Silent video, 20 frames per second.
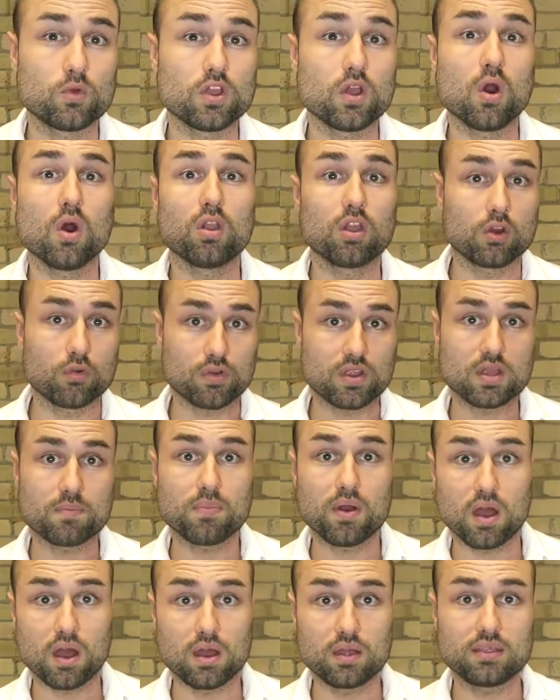we all agree
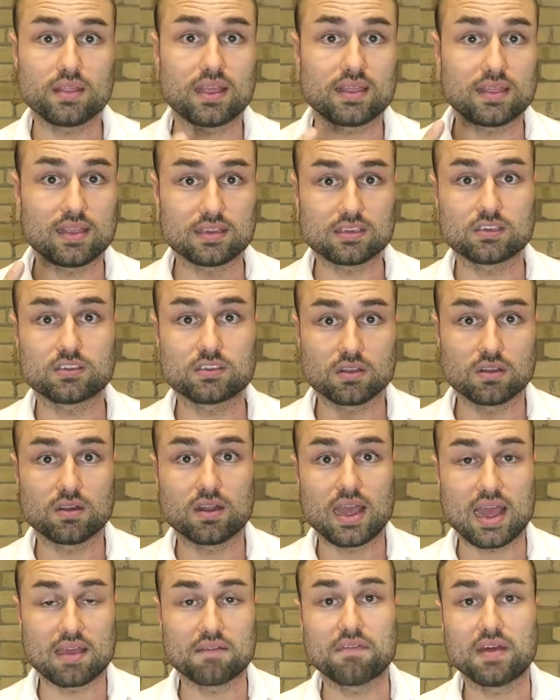upon that this is
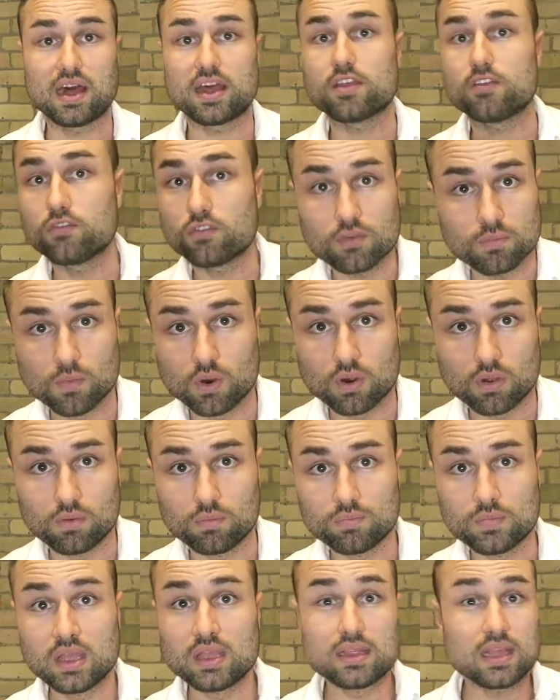going to have value
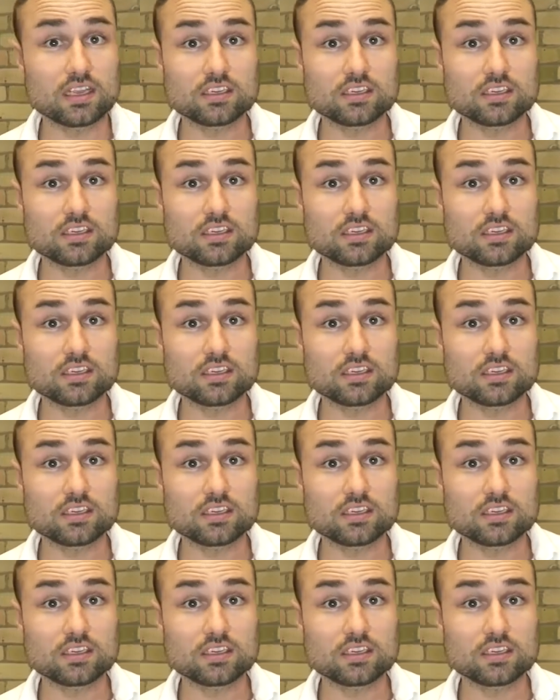tomorrow.